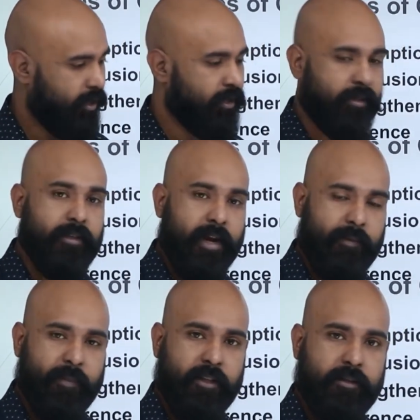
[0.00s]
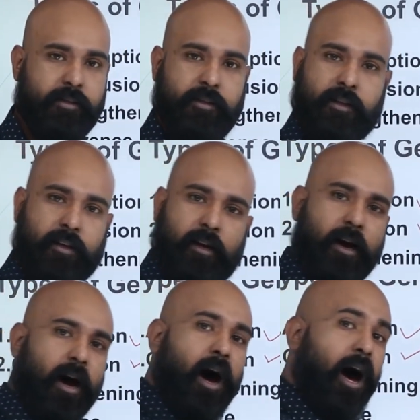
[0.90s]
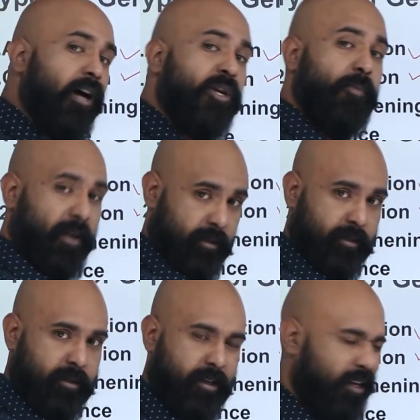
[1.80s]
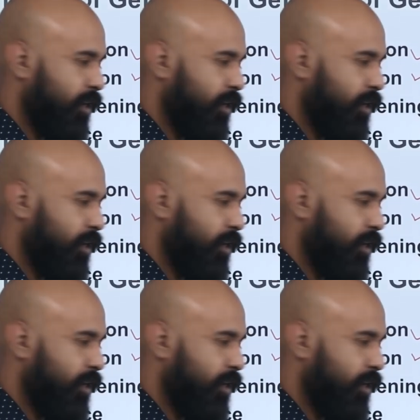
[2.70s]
statements, arguments.